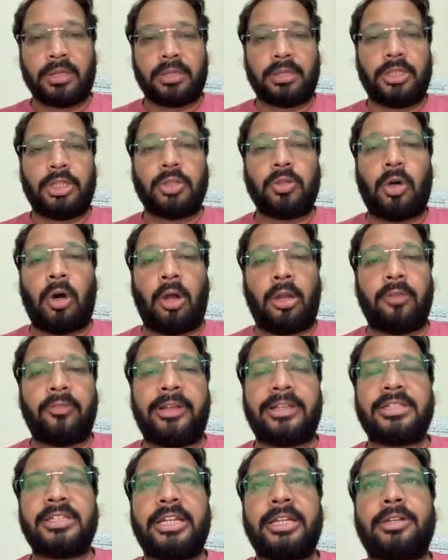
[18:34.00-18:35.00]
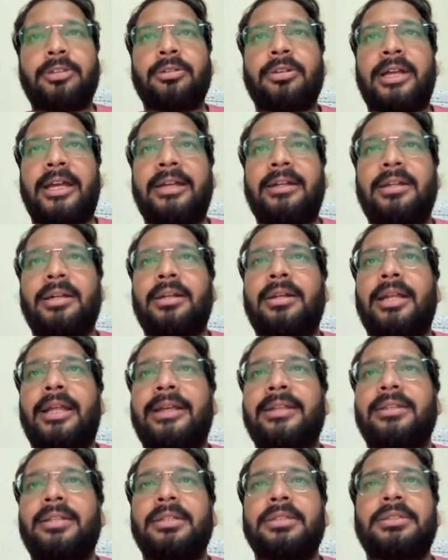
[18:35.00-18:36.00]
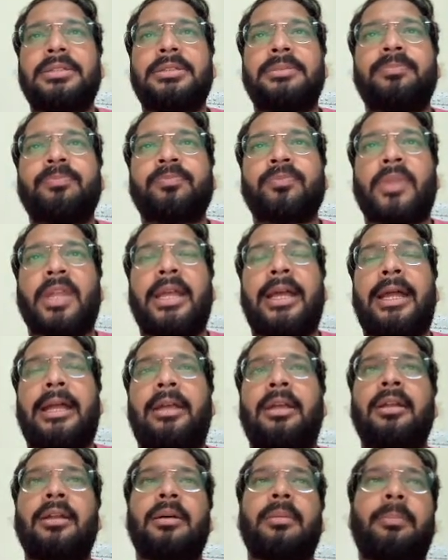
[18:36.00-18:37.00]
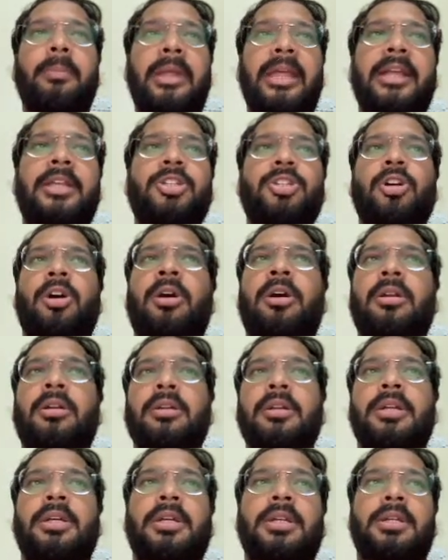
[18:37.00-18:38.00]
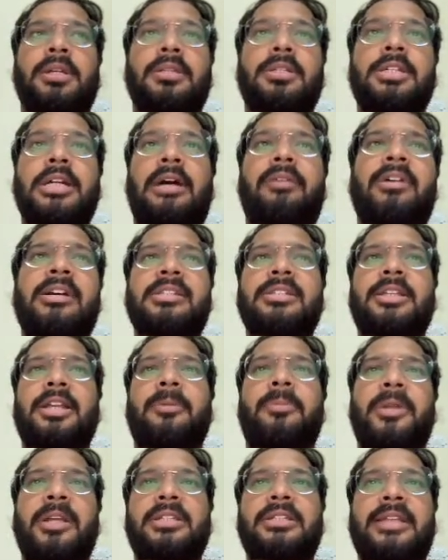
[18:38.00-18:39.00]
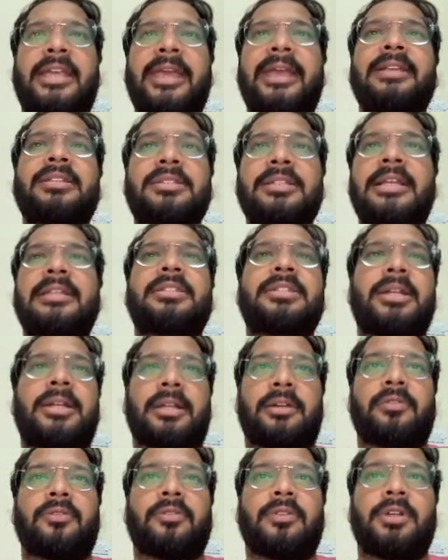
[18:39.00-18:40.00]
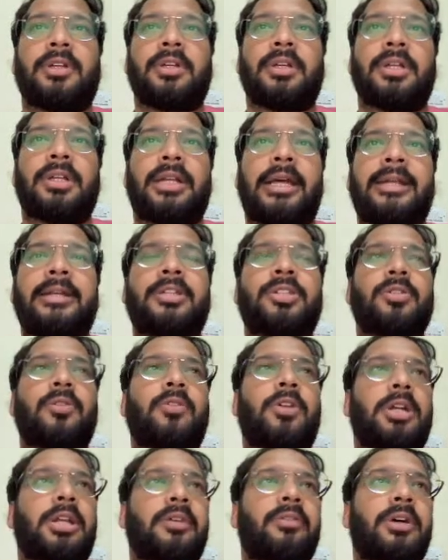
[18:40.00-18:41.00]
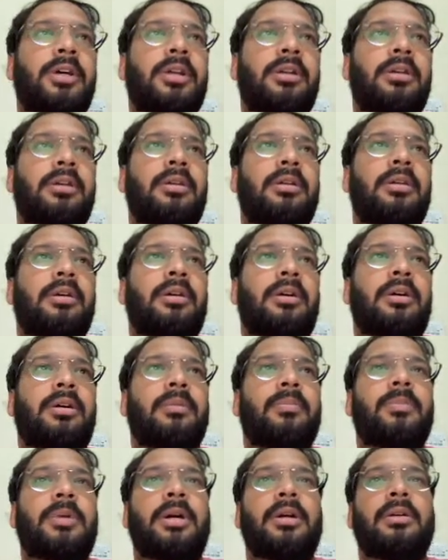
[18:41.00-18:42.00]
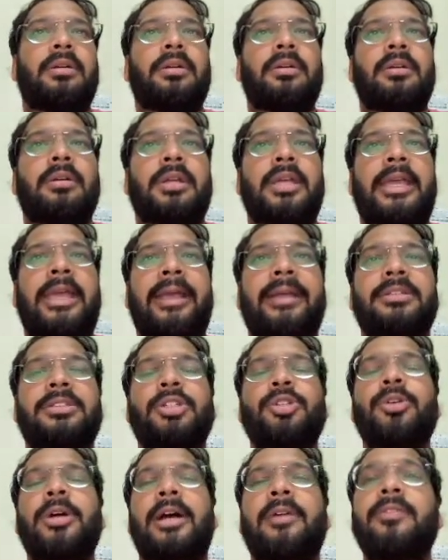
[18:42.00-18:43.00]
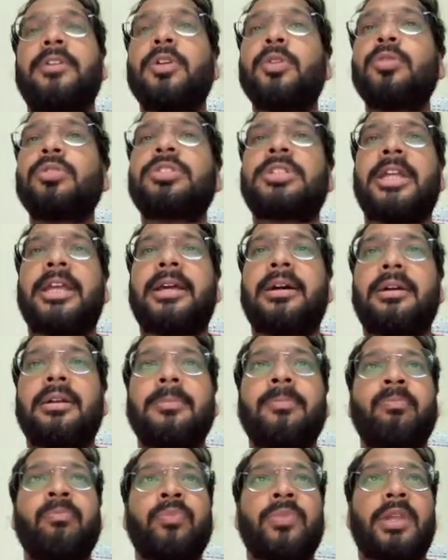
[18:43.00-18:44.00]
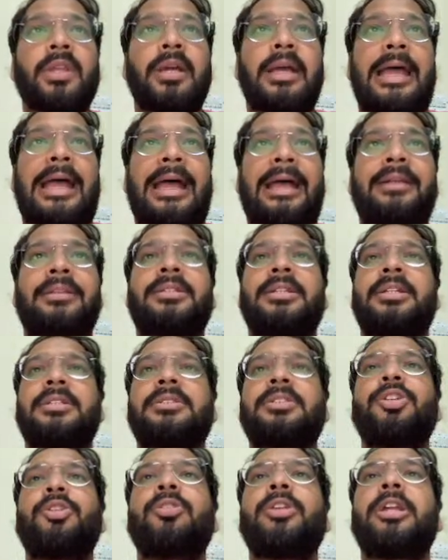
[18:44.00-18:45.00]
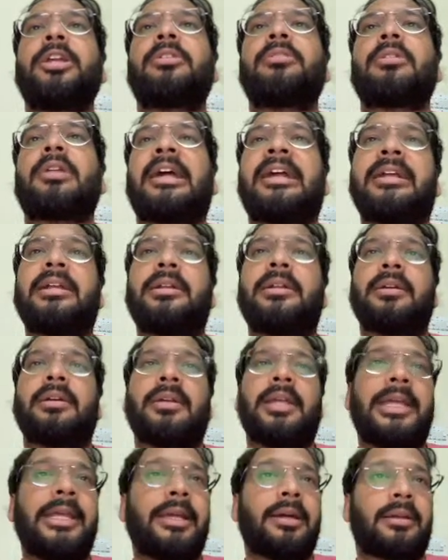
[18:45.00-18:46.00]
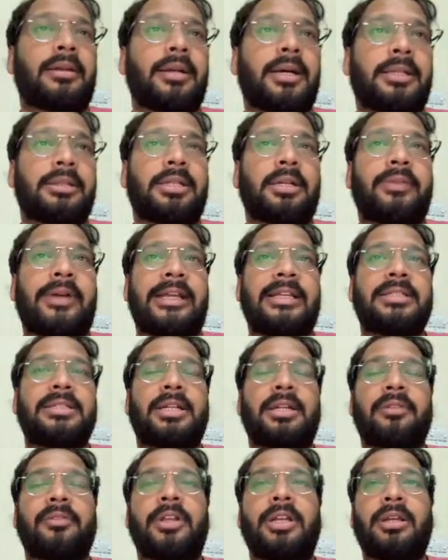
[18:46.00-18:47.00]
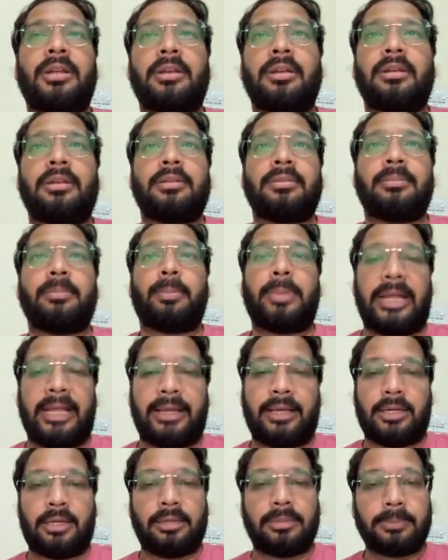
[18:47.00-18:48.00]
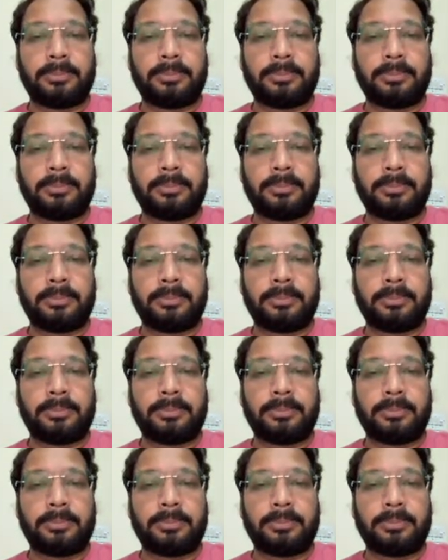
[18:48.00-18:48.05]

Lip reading: You always need to write it like this, and make sure JavaScript is case sensitive, right? So whatever case you have used here, as is you need to write here, otherwise it will break.